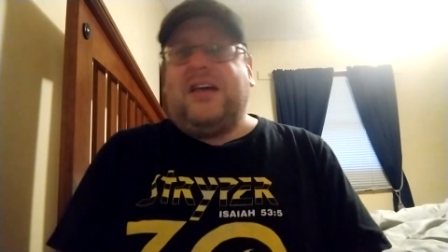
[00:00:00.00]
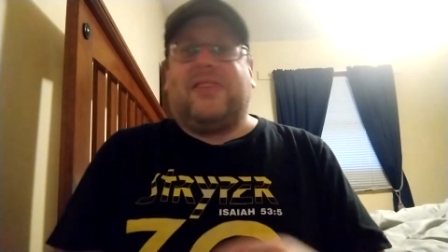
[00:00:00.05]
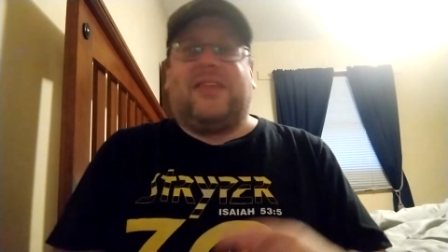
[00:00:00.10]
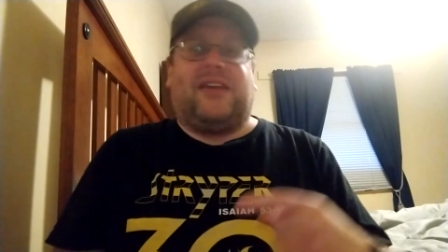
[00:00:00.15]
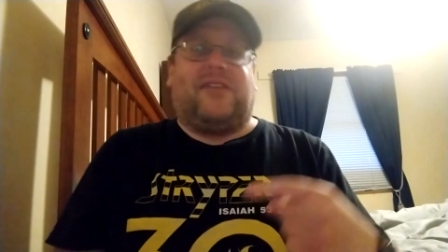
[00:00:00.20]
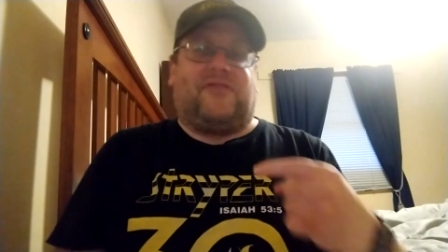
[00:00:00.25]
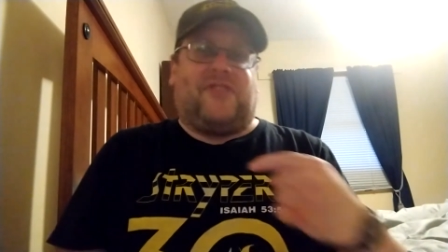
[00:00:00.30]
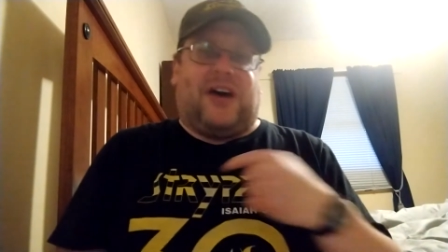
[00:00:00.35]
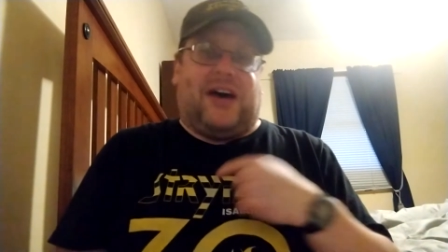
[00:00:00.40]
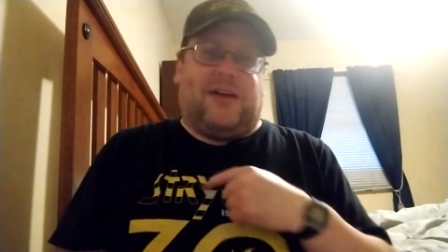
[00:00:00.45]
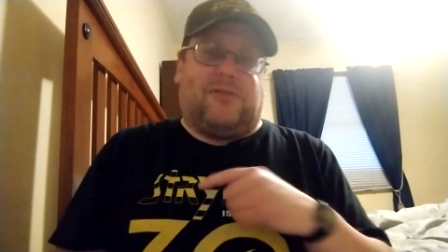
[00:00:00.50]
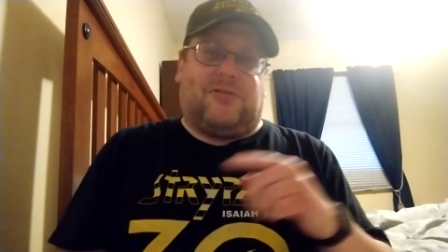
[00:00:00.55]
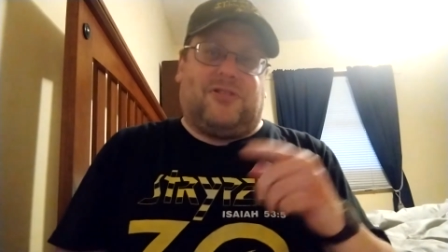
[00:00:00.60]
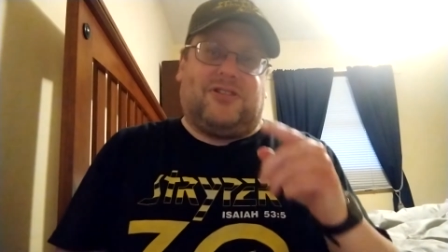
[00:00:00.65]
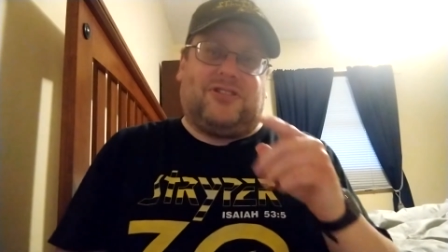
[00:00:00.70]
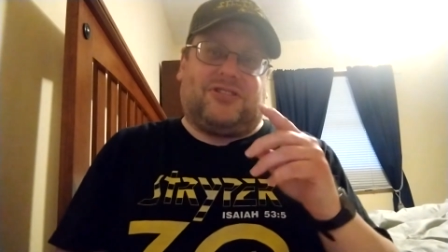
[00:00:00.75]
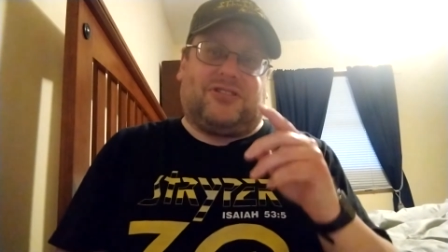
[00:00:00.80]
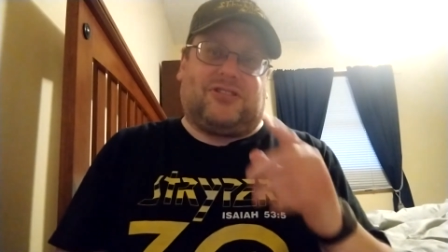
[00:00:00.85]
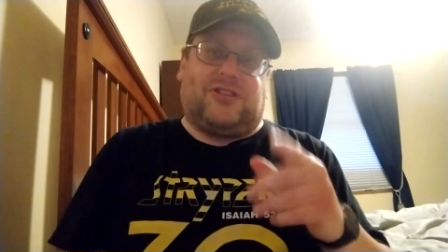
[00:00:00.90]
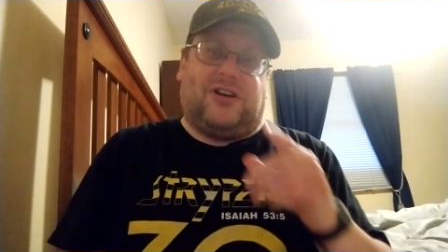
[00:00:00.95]
that if I were
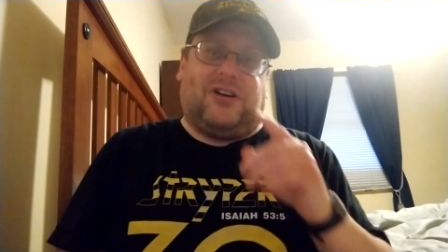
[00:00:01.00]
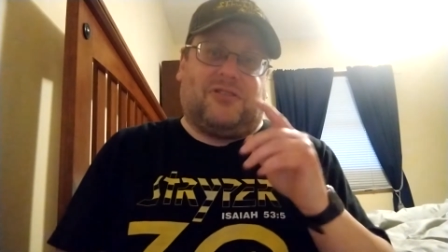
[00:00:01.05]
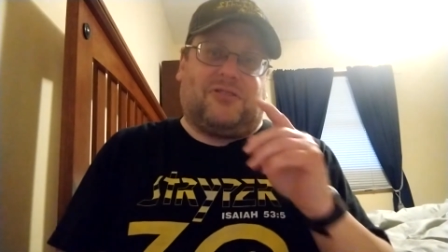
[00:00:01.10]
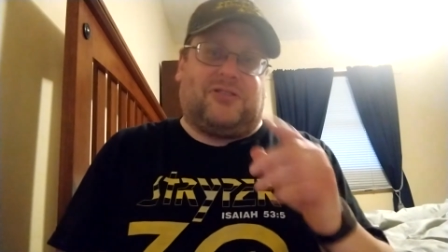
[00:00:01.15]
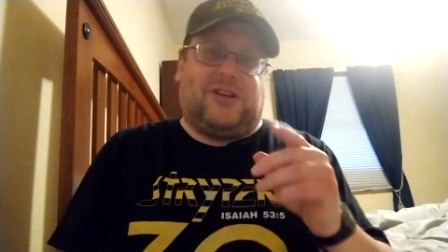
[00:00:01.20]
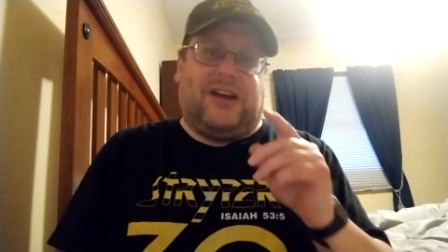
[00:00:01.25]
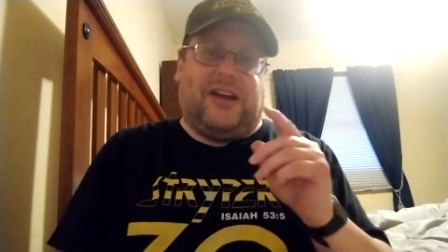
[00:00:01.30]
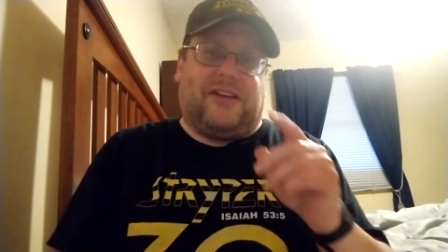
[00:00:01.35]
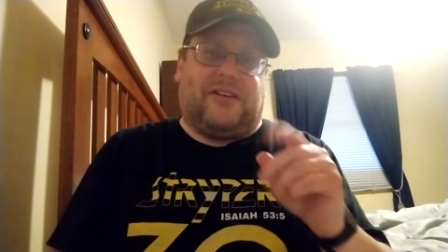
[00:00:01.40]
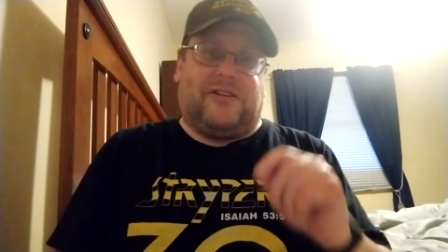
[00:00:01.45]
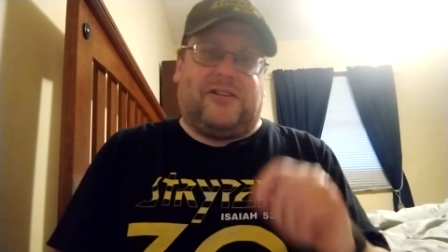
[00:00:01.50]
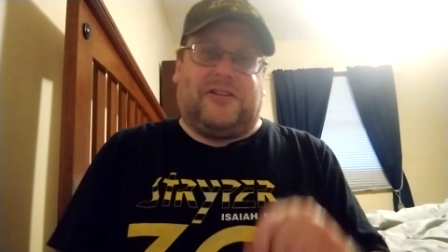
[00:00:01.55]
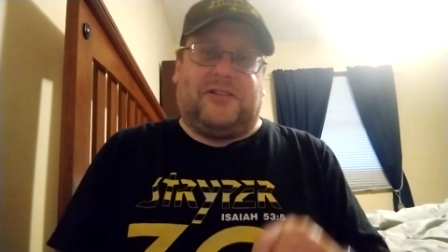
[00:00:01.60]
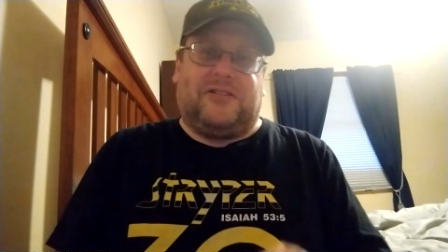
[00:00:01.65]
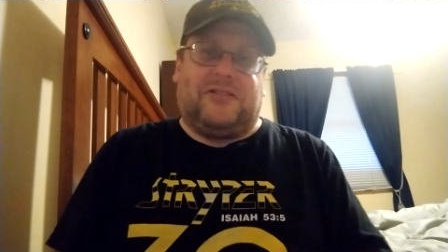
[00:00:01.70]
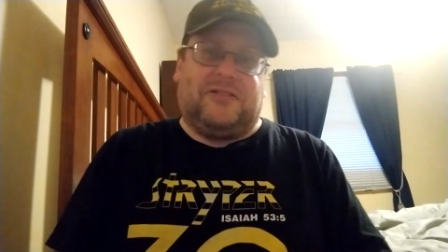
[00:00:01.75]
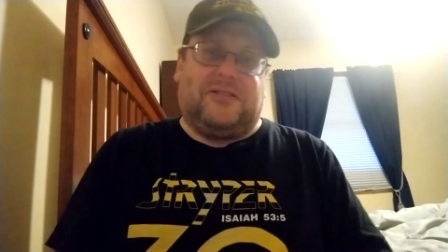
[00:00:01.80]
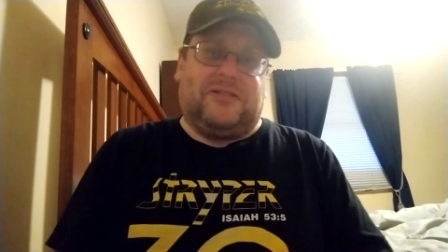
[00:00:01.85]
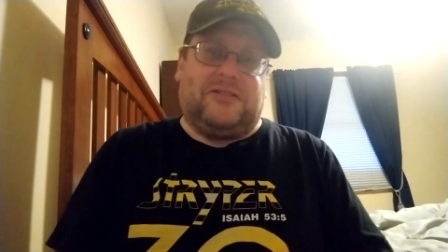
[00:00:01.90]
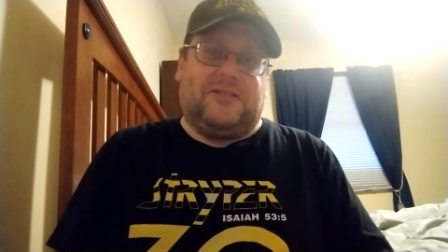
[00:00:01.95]
a songwriter,
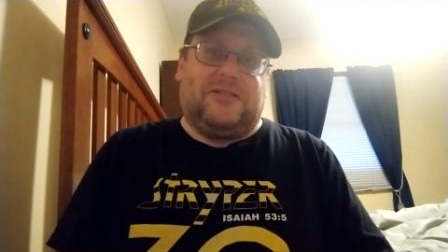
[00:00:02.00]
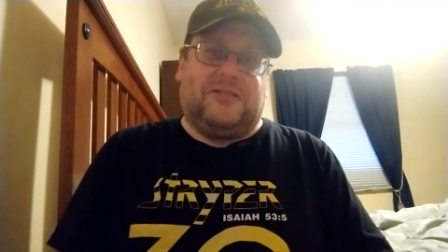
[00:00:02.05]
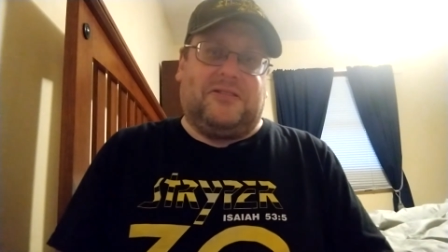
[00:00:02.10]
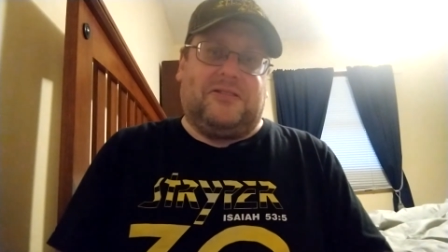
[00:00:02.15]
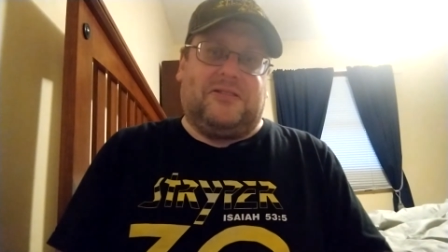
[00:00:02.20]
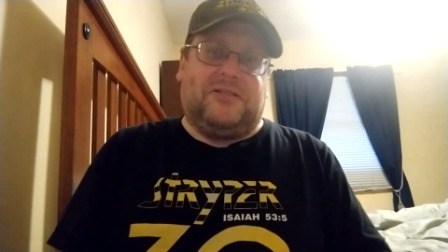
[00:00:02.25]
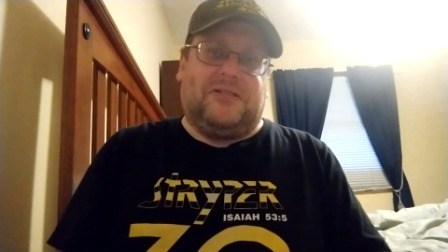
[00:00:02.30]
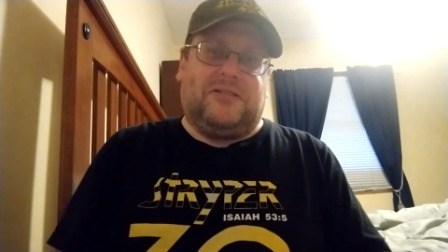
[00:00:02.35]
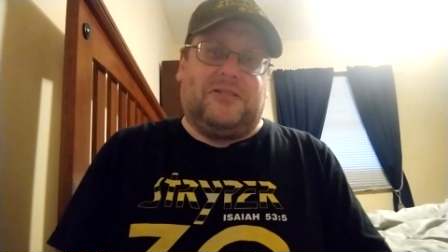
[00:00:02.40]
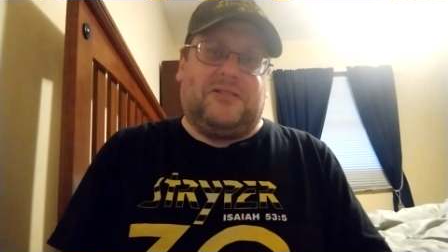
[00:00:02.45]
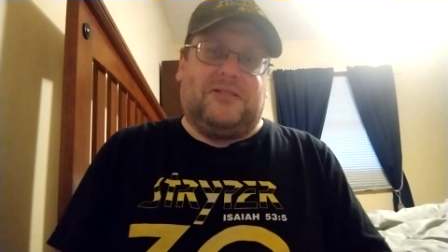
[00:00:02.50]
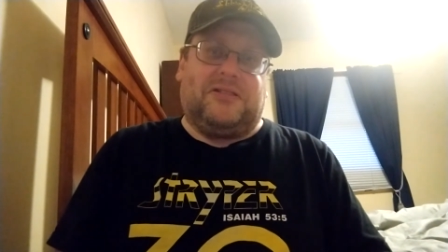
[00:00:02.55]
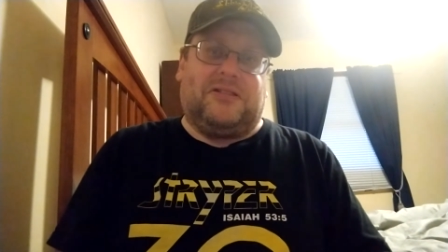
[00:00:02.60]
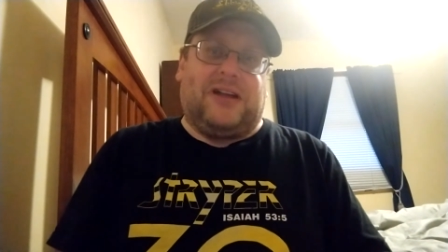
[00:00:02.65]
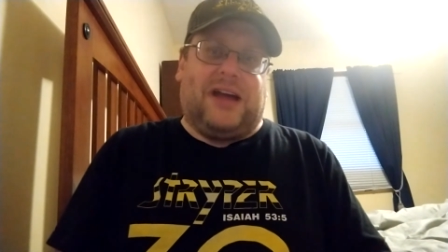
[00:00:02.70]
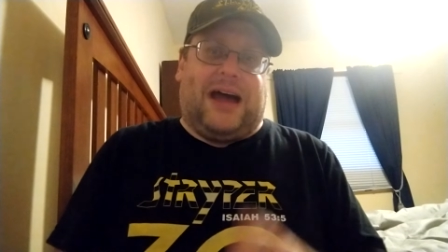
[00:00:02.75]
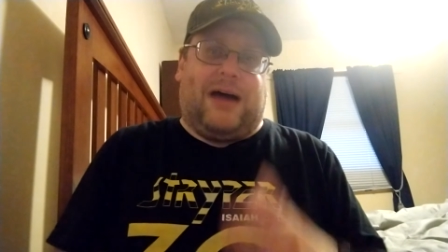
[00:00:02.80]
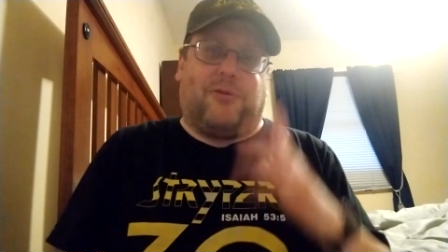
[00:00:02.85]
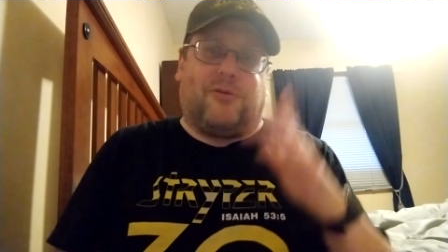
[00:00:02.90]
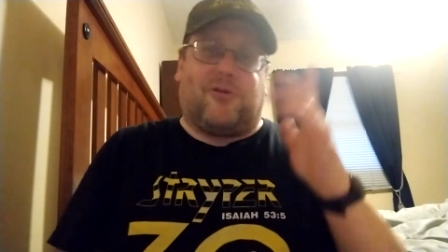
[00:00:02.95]

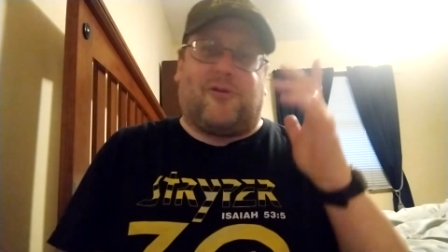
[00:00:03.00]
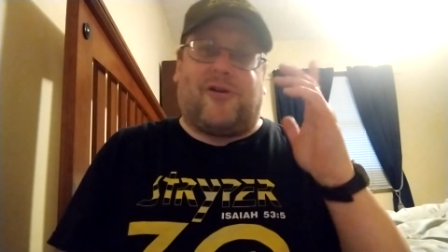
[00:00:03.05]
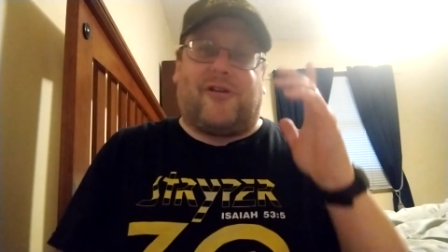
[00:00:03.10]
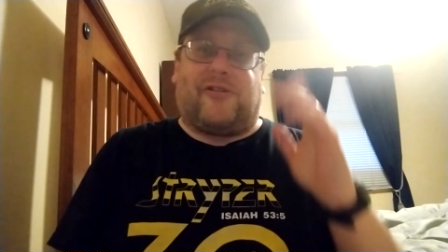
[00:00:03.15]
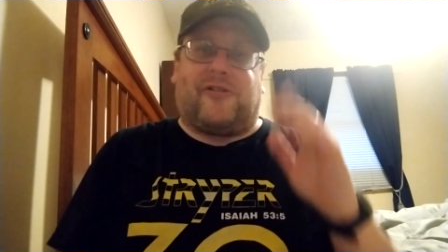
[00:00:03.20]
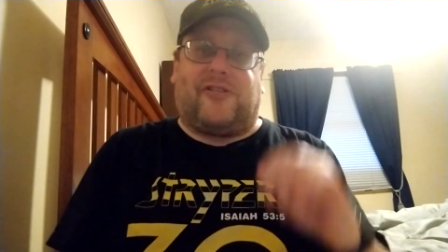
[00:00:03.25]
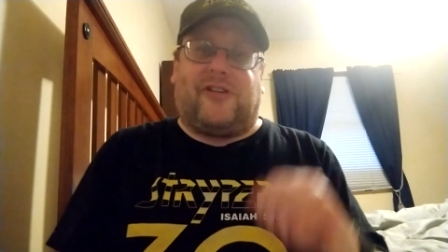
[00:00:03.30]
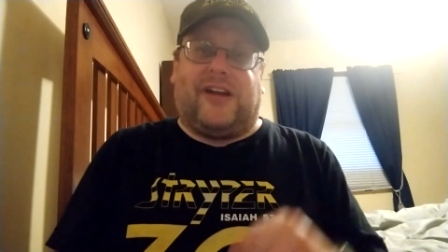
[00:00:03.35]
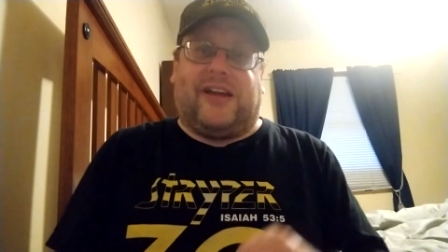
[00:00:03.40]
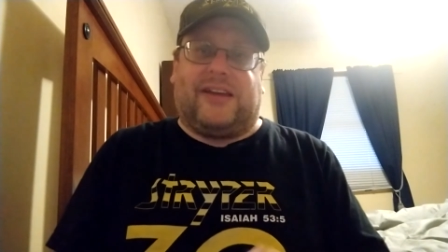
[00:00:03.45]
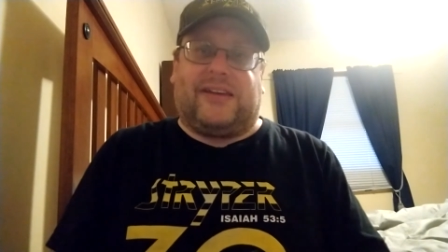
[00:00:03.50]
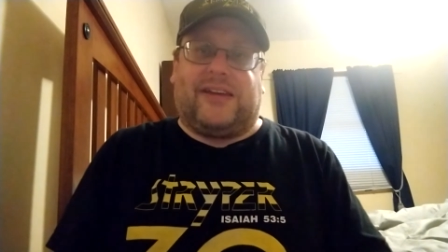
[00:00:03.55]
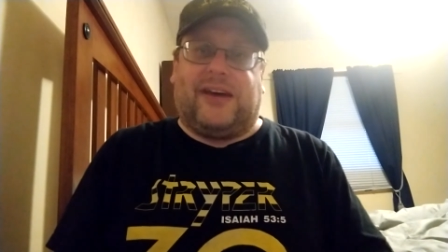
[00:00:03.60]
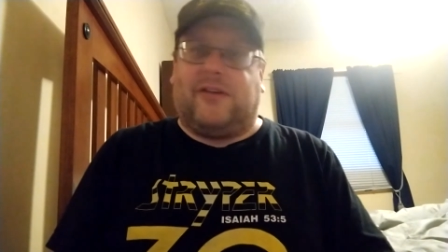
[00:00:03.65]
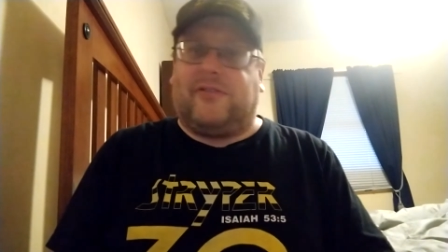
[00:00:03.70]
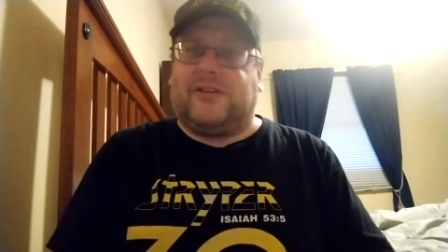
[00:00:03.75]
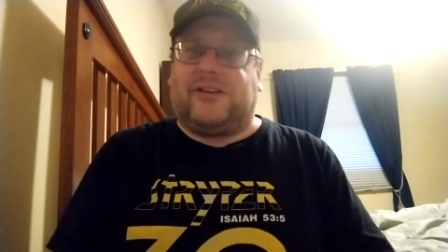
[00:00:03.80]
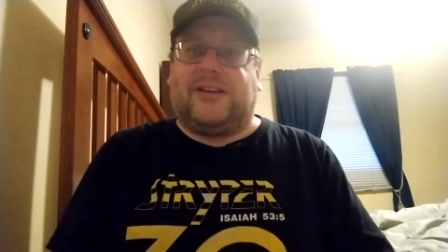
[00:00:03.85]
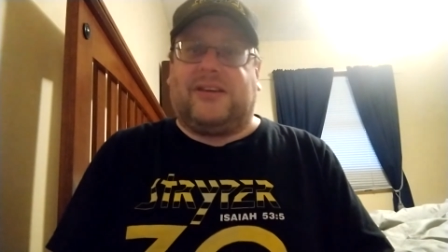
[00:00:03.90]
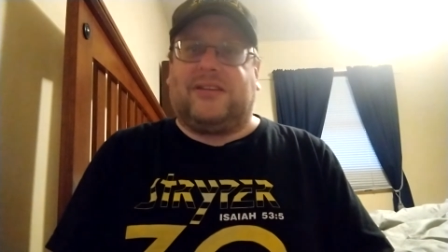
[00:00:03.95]
I would want to write
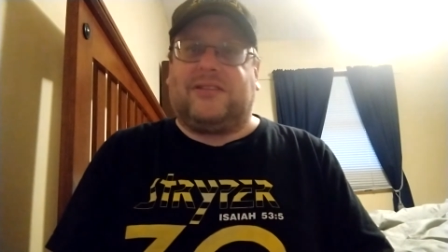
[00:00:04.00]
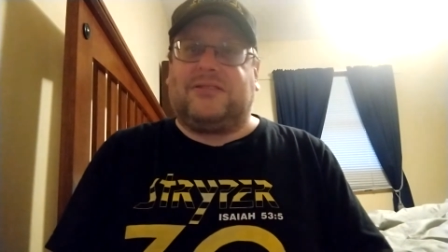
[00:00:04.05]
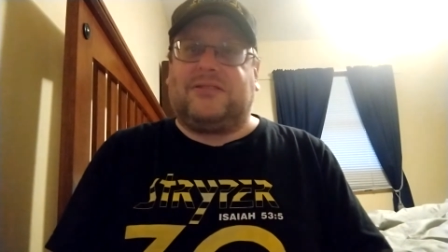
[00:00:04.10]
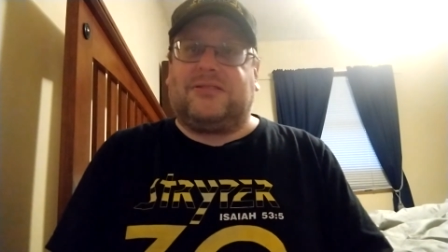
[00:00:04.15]
nowadays.